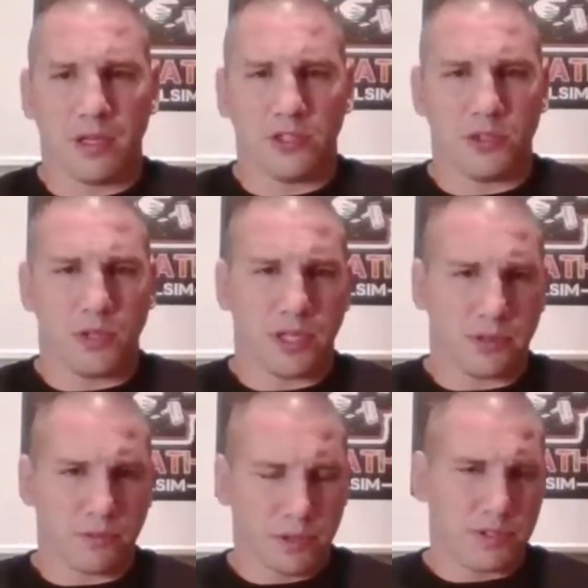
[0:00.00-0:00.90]

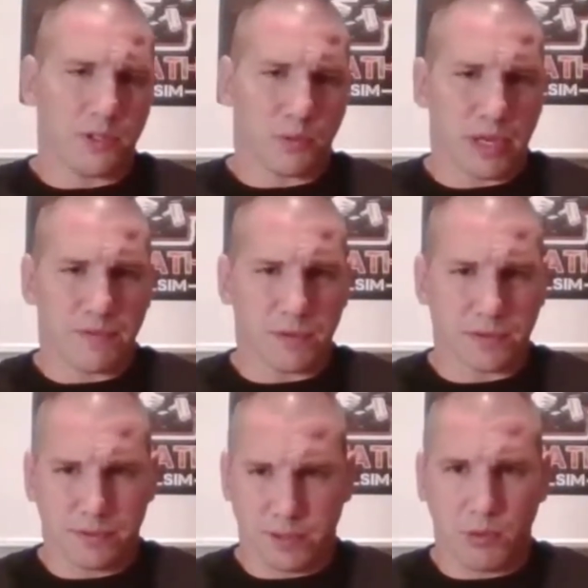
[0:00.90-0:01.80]
Shooting real steel rifles,